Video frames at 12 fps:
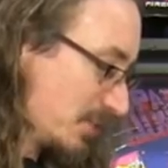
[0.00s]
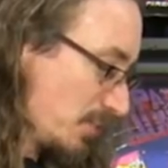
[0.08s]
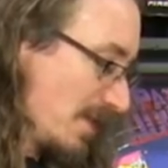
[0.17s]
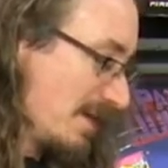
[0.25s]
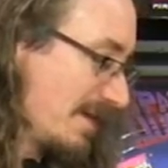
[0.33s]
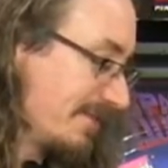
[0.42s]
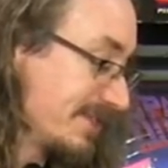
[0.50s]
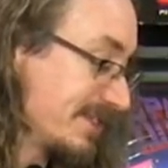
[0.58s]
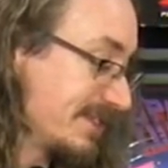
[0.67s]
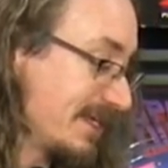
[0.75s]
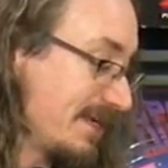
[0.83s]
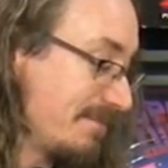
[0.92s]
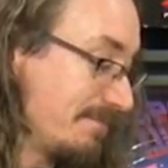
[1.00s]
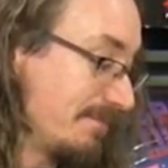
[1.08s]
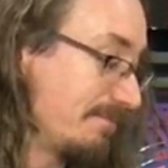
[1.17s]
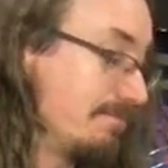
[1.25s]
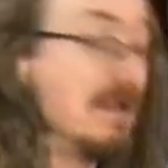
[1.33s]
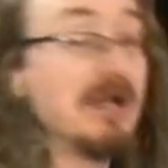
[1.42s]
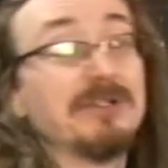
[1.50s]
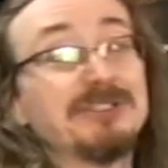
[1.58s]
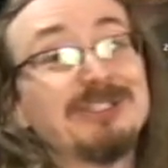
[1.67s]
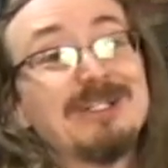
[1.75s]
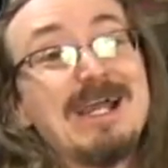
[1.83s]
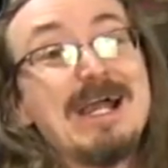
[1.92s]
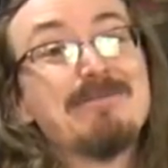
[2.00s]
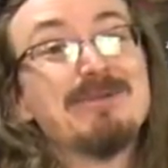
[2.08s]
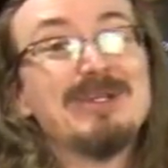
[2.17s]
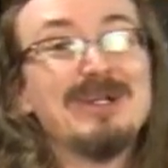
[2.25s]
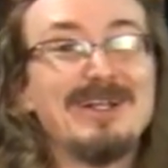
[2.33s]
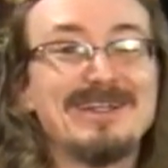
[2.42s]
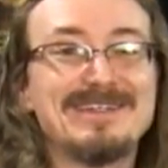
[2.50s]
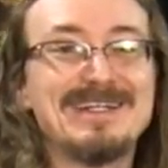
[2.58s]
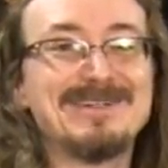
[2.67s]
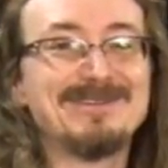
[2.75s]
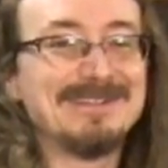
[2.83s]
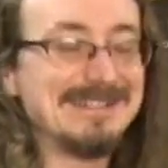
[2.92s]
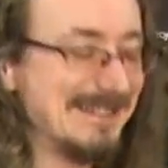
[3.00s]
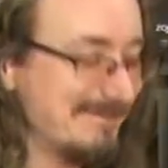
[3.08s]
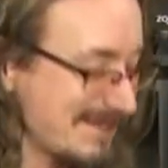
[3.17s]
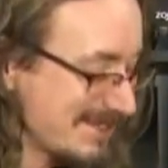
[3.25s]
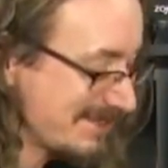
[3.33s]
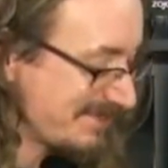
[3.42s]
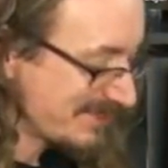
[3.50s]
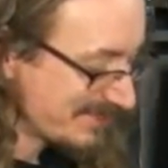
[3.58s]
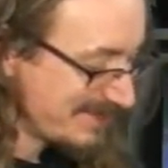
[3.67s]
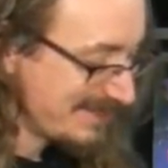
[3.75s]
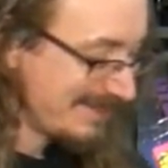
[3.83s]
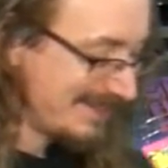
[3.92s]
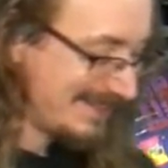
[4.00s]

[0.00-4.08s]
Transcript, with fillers: 12. This is a Belgian Abbey Ale. I thought I'd really give myself a treat